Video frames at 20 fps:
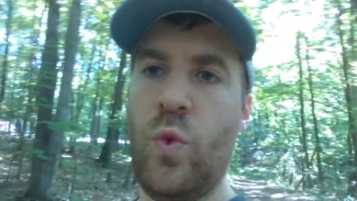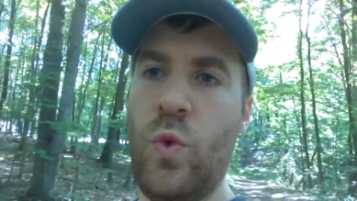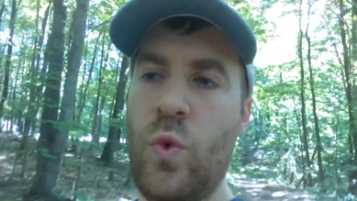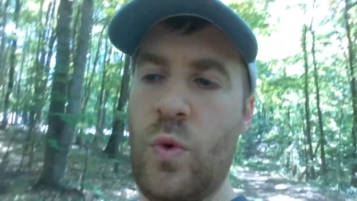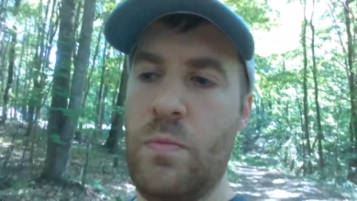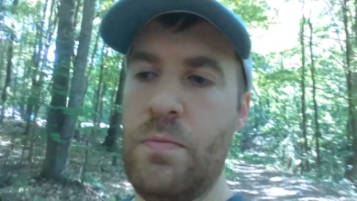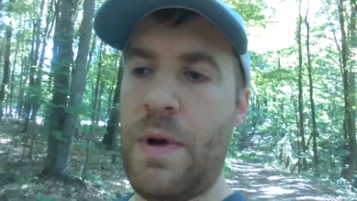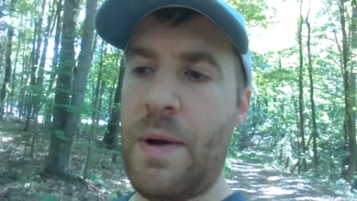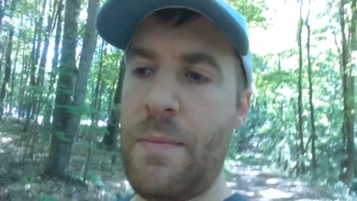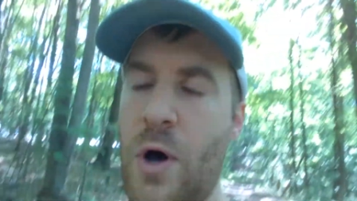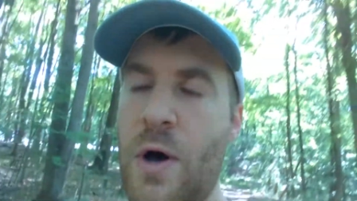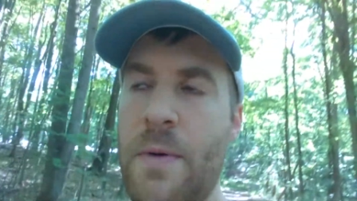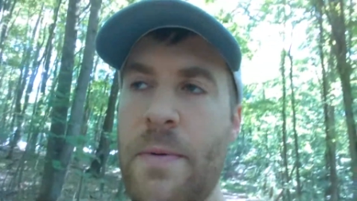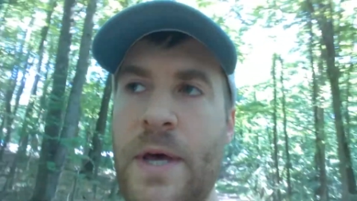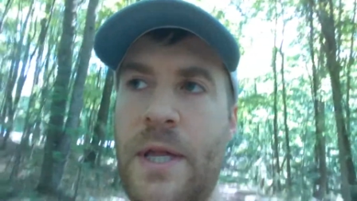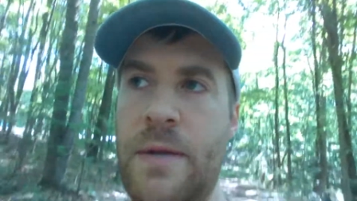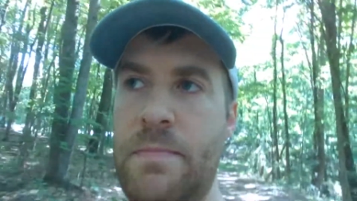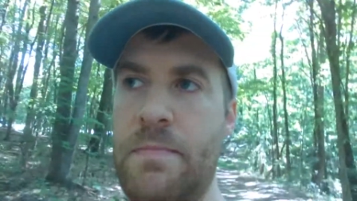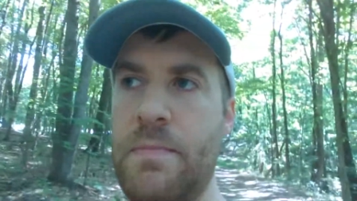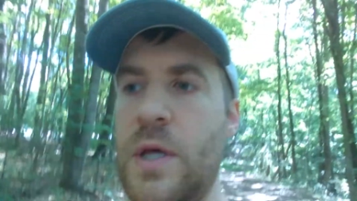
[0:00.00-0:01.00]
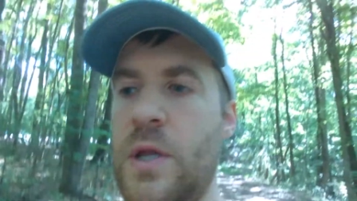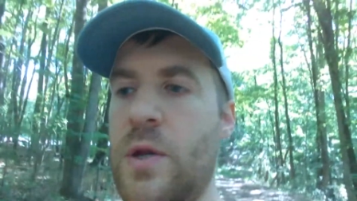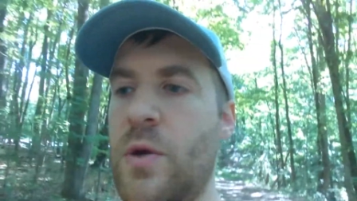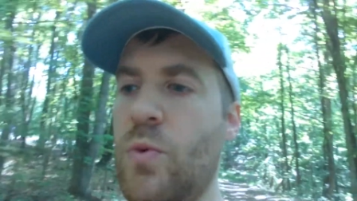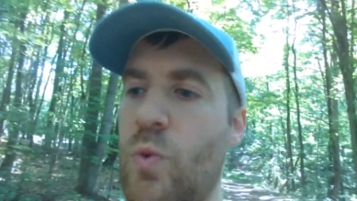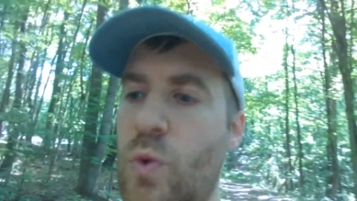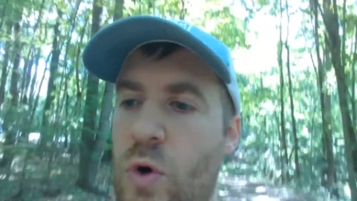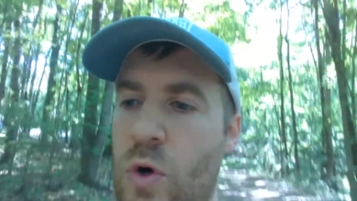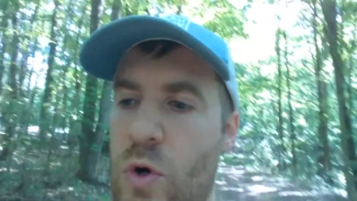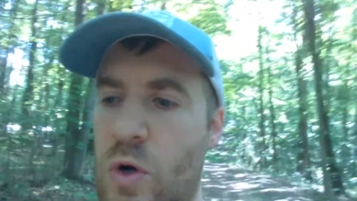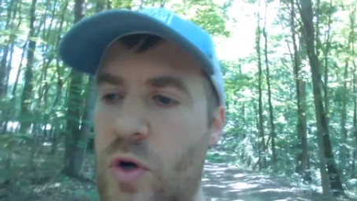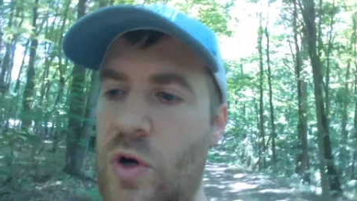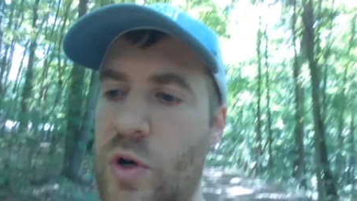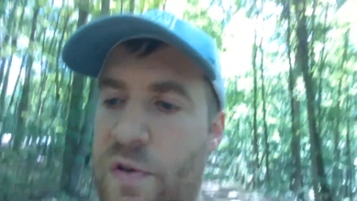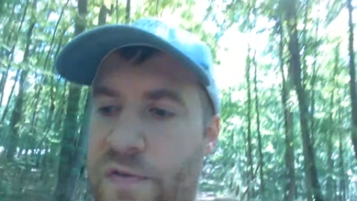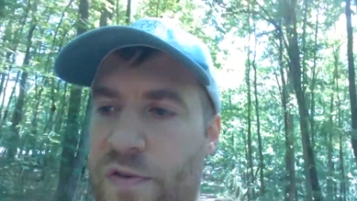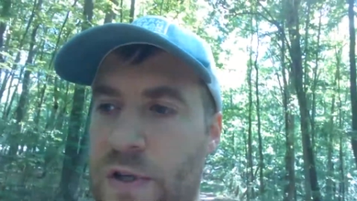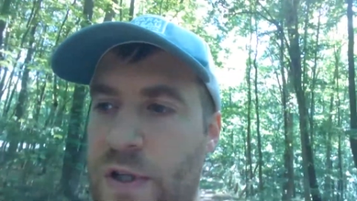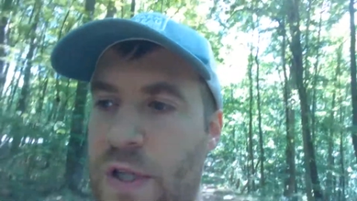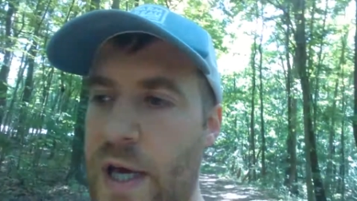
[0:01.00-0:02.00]
my mom hadn't been at work
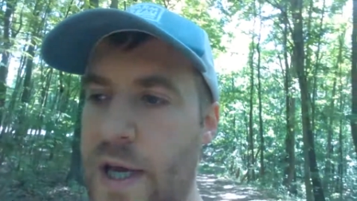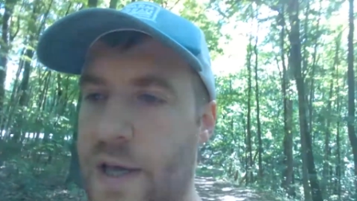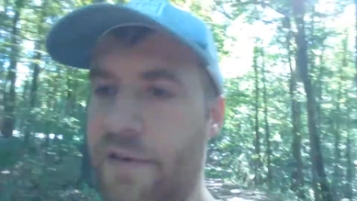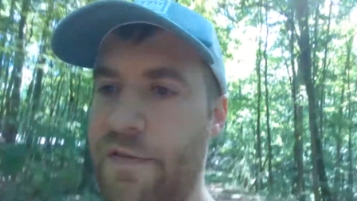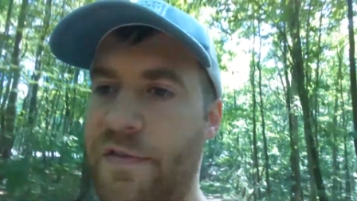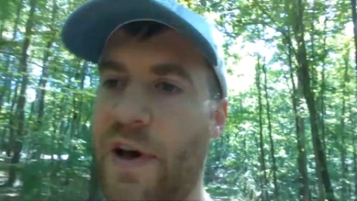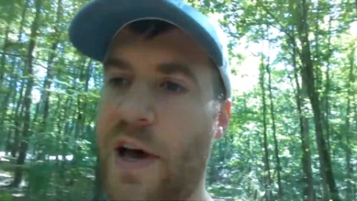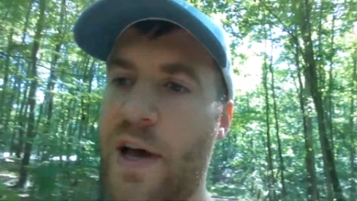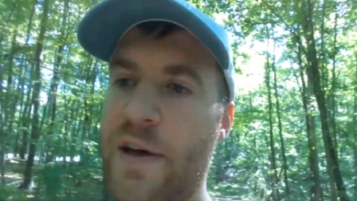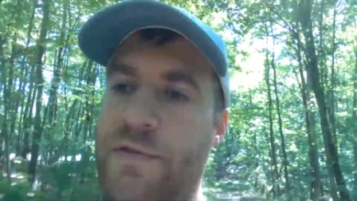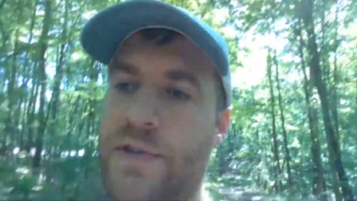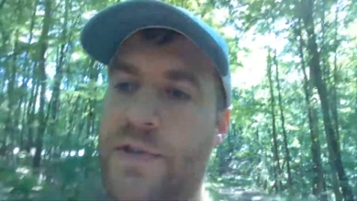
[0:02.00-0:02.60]
for like 5